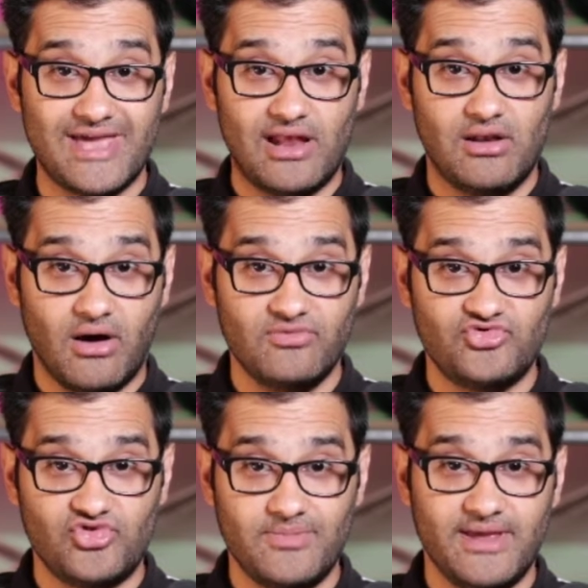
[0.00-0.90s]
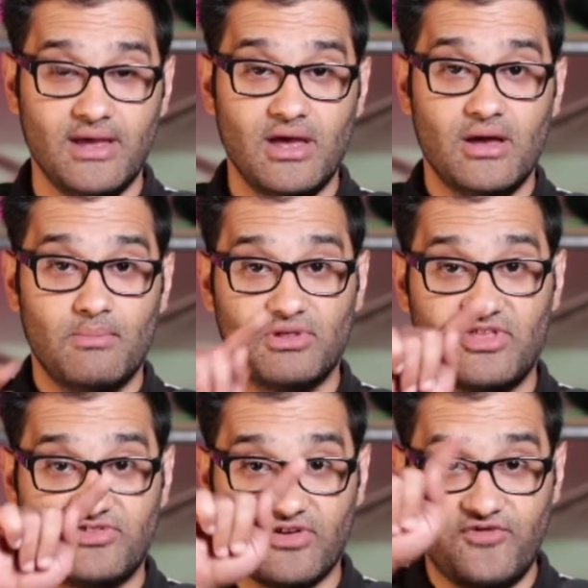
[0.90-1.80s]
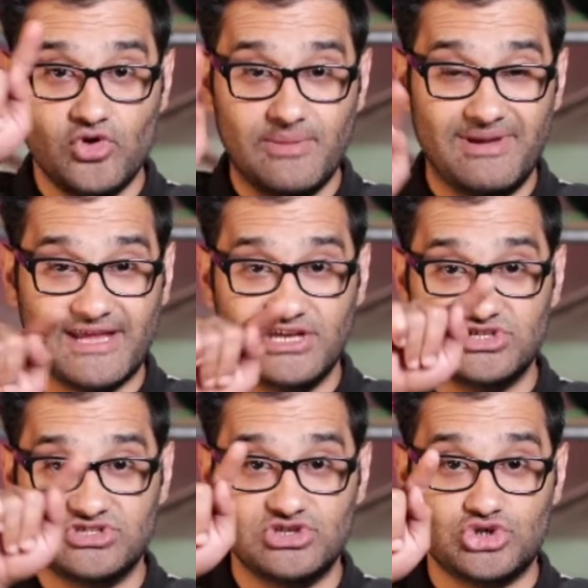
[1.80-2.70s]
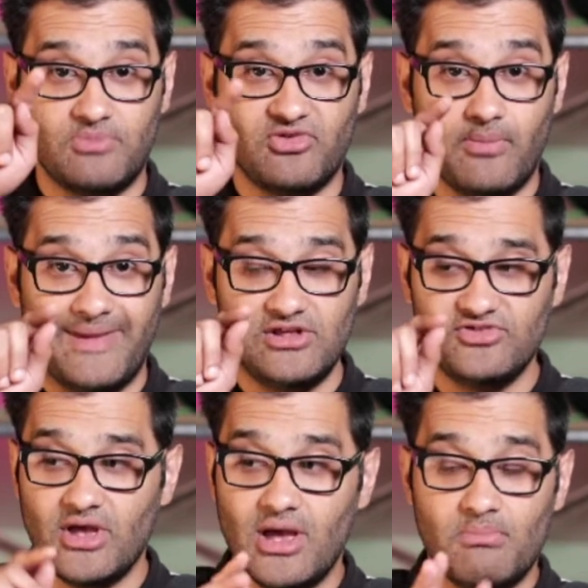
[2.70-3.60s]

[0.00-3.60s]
get live streaming, but there's a few limitations in terms of the menus.